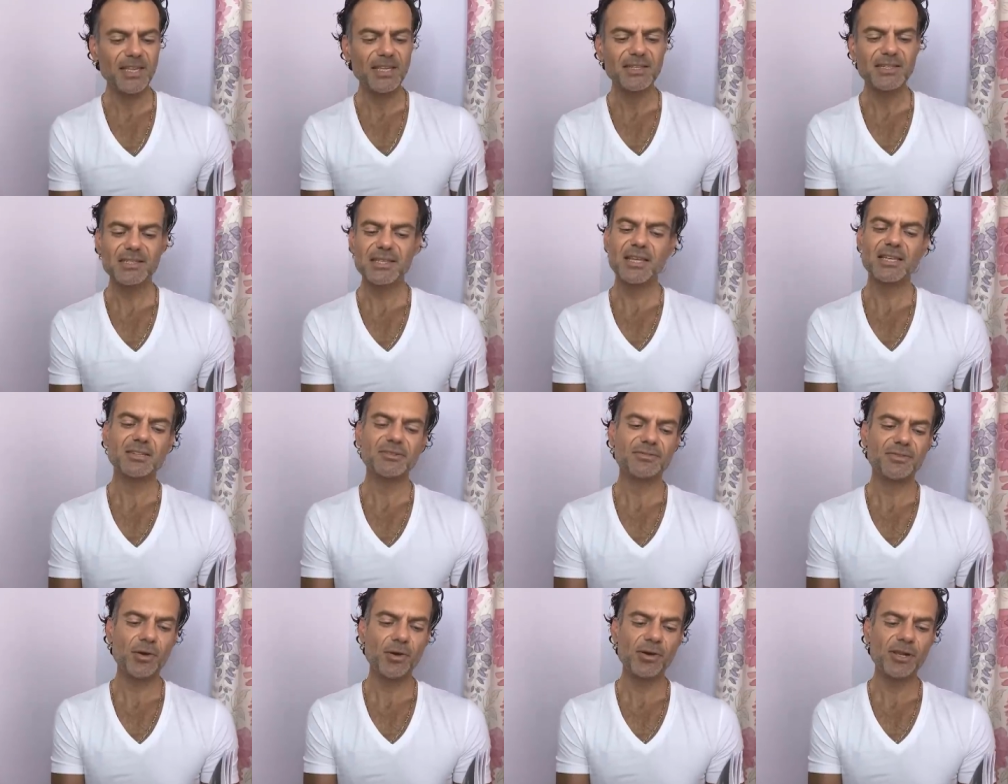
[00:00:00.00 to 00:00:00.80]

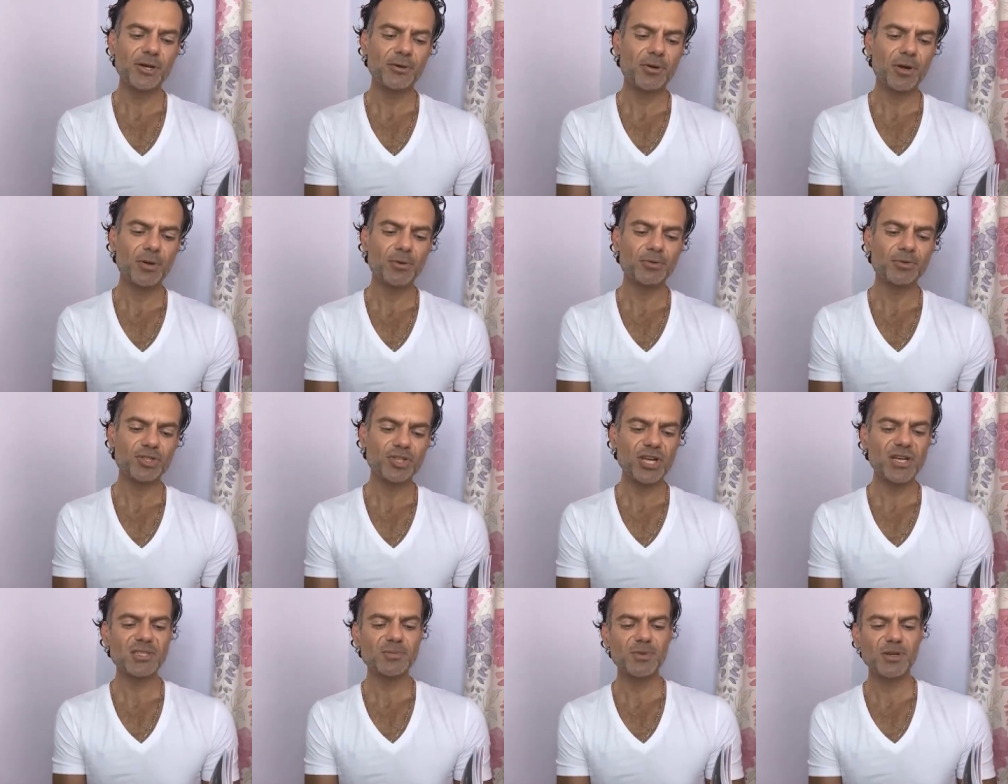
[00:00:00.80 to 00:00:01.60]
Centifolia rose,
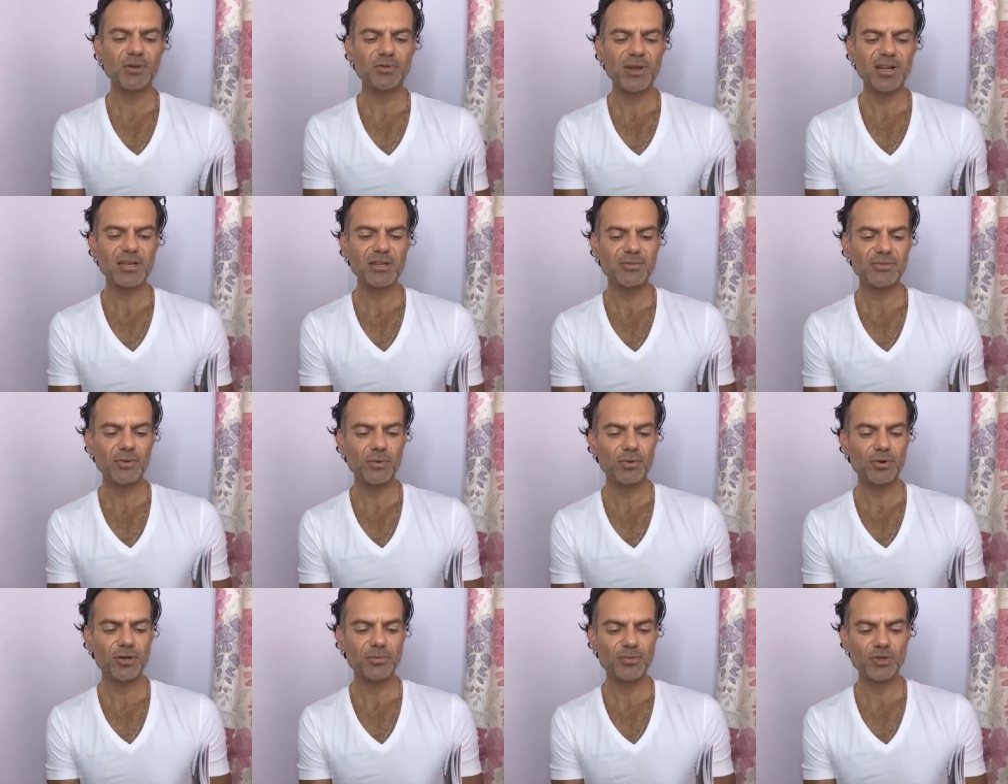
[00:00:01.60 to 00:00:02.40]
jasmine
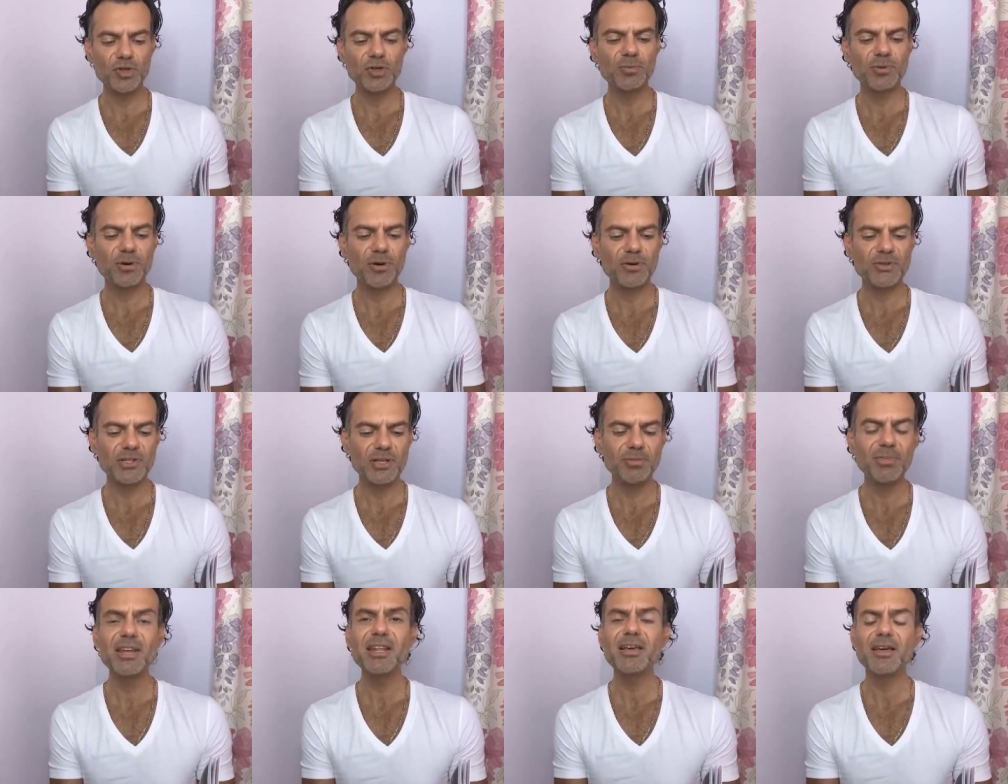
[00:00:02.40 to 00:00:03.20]
grandiflorum, tuberose,
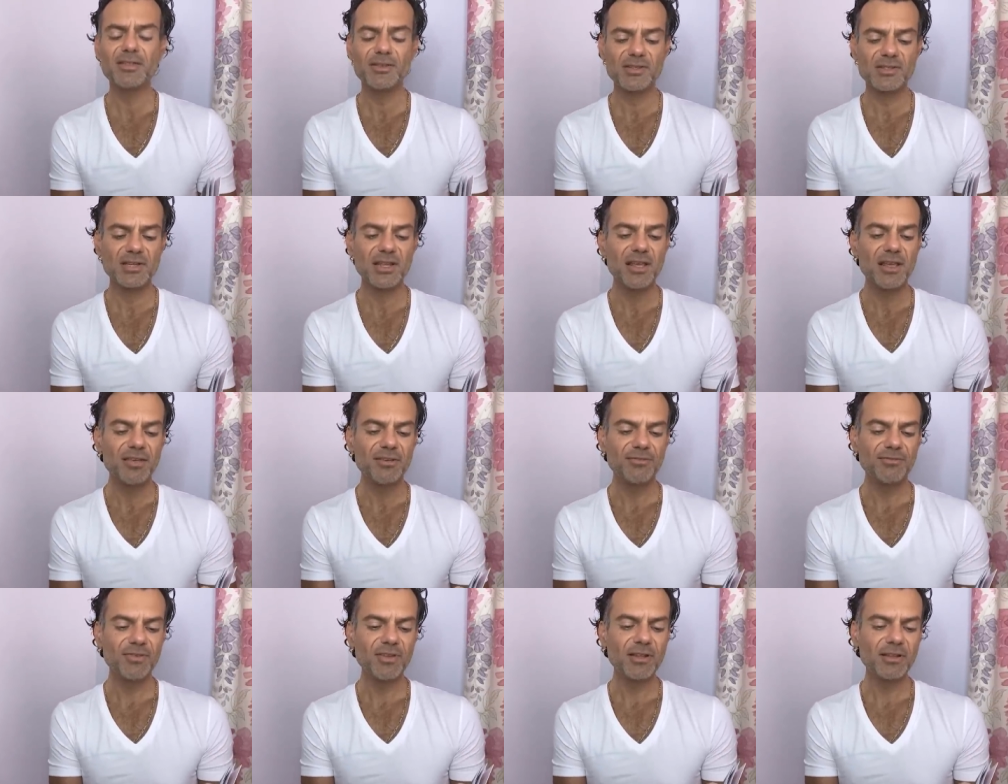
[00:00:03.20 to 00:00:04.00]
and many others
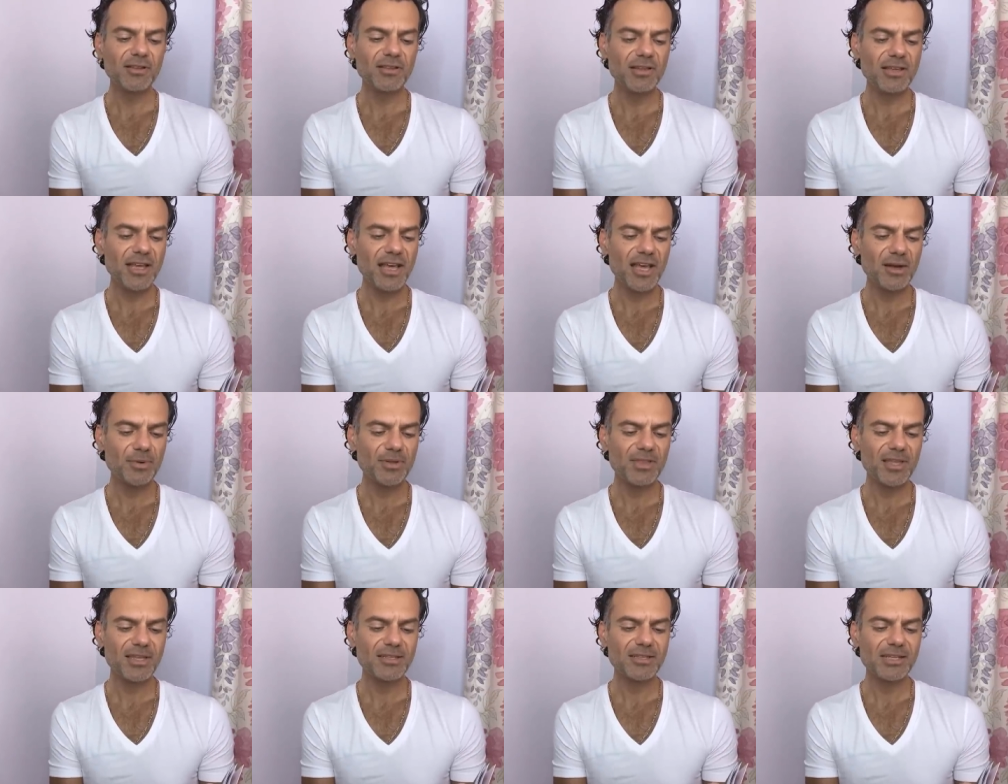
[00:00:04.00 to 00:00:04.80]
filled the air
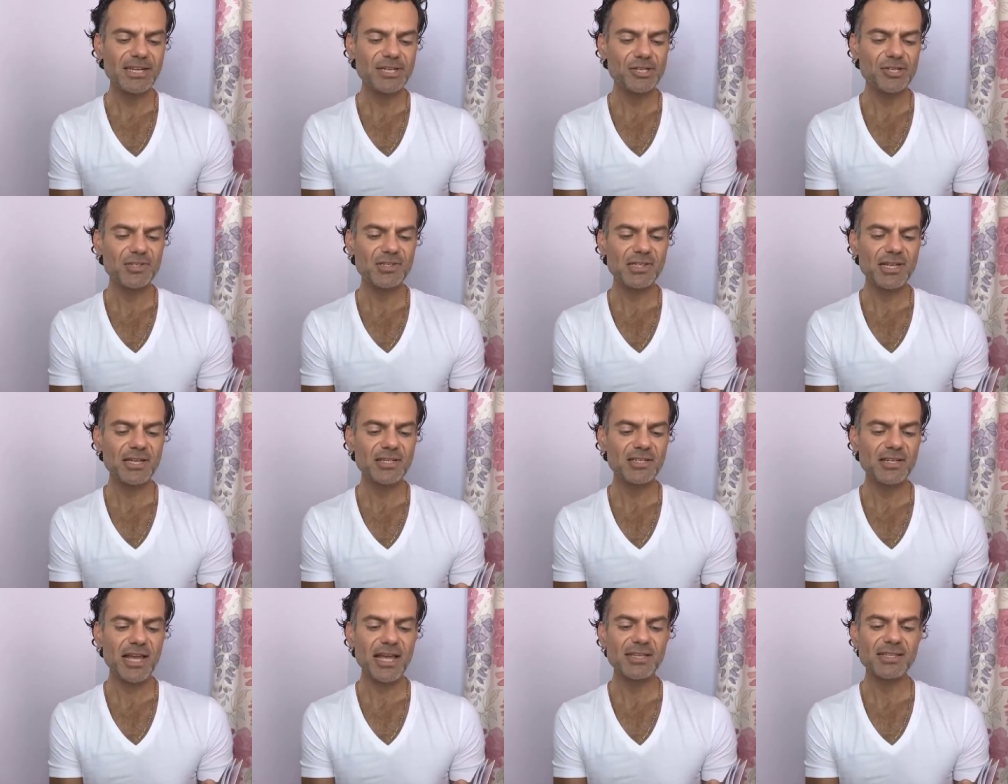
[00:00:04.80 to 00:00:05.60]
with their delicious
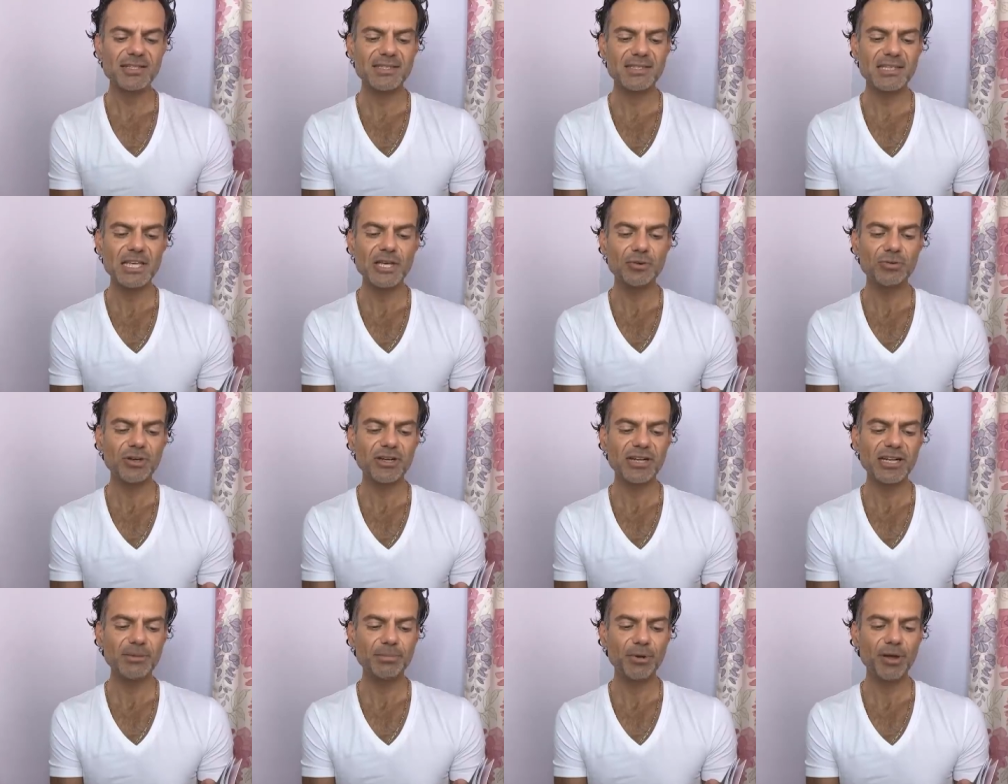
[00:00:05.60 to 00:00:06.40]
scent and
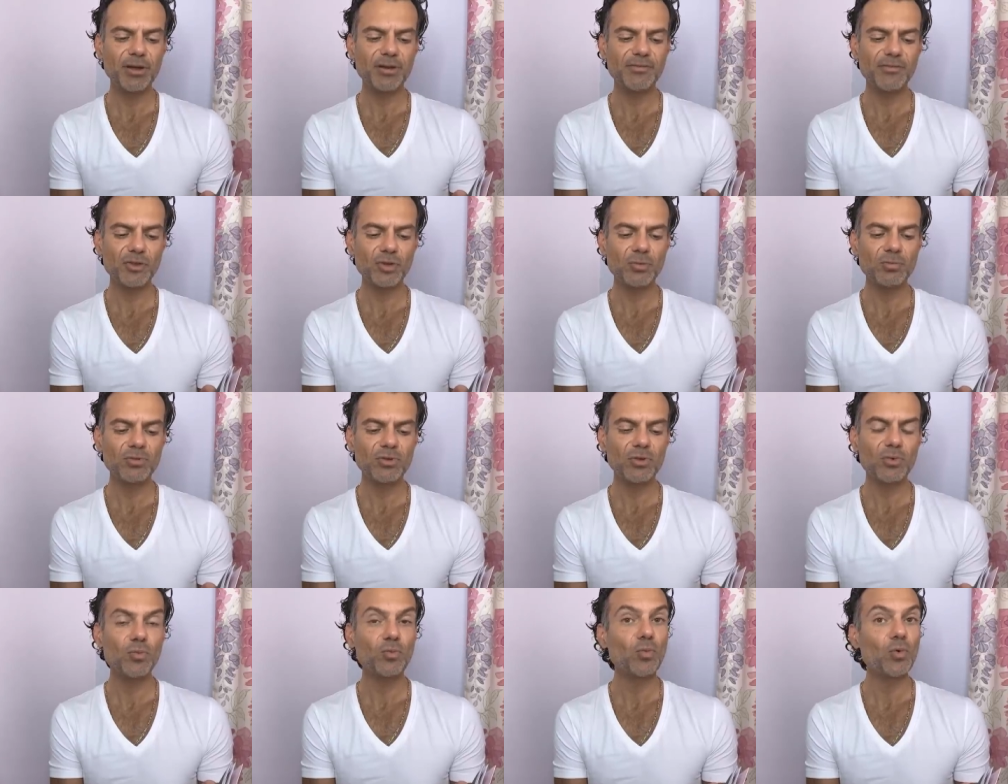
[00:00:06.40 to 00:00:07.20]
secretly perfumed
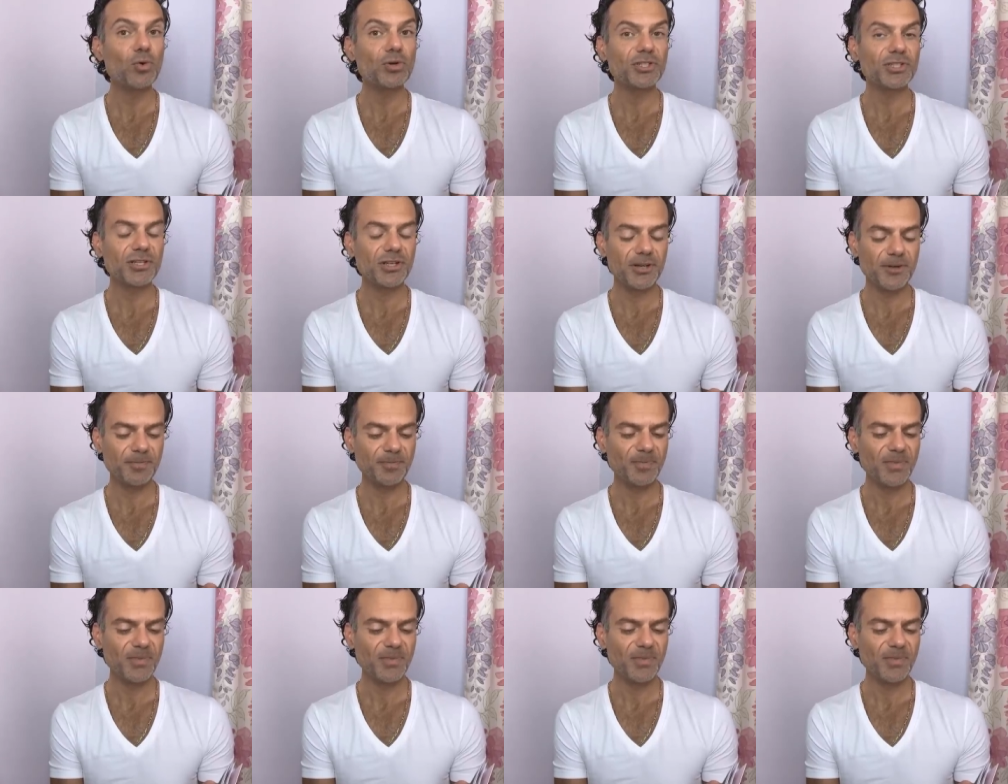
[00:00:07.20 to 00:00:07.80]
the water